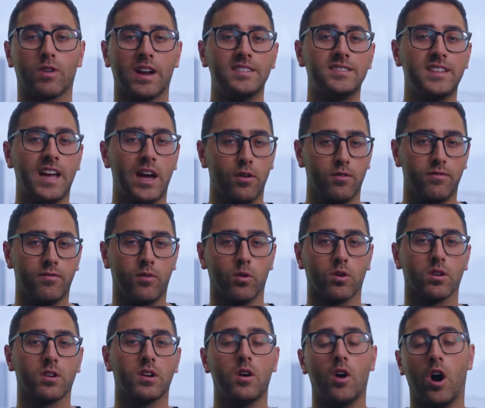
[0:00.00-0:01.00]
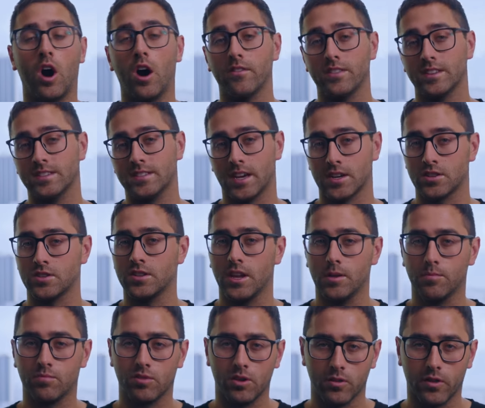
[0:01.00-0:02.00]
rent out for on the Section
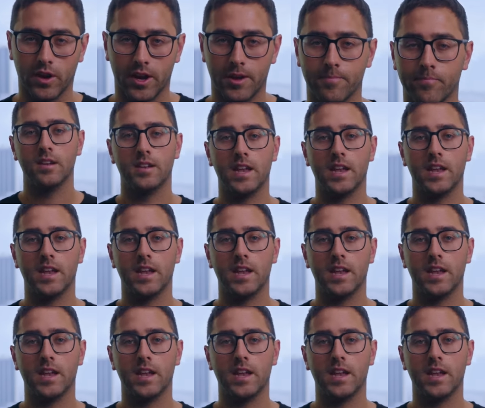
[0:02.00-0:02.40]
8 program.